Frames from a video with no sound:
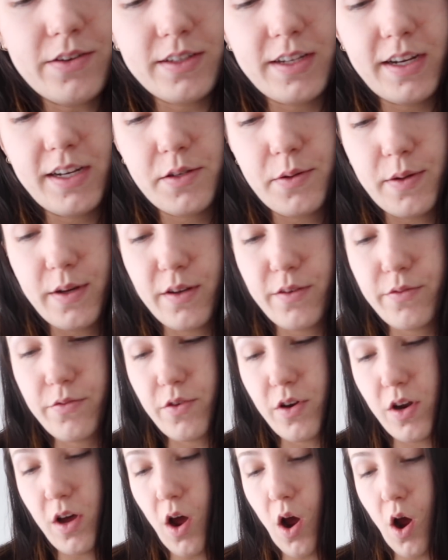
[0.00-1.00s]
on day 12?
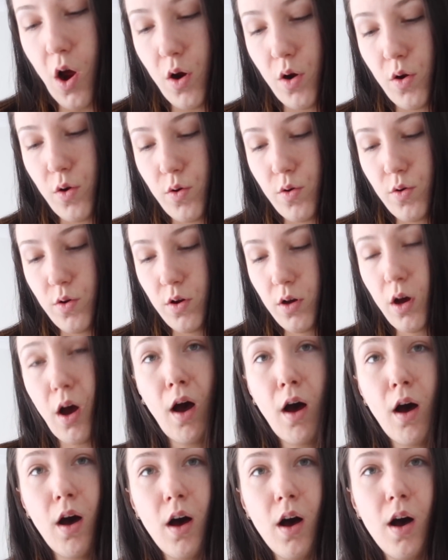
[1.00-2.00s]
No.
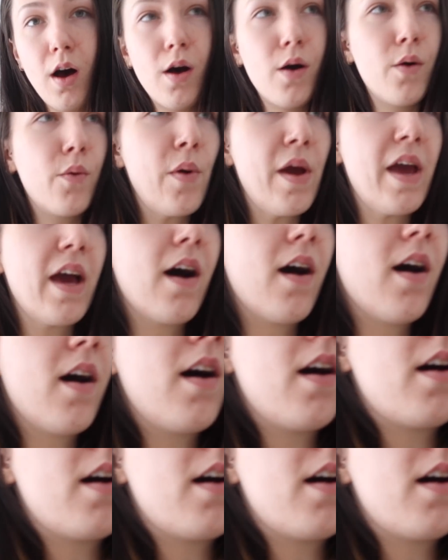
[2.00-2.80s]
We are.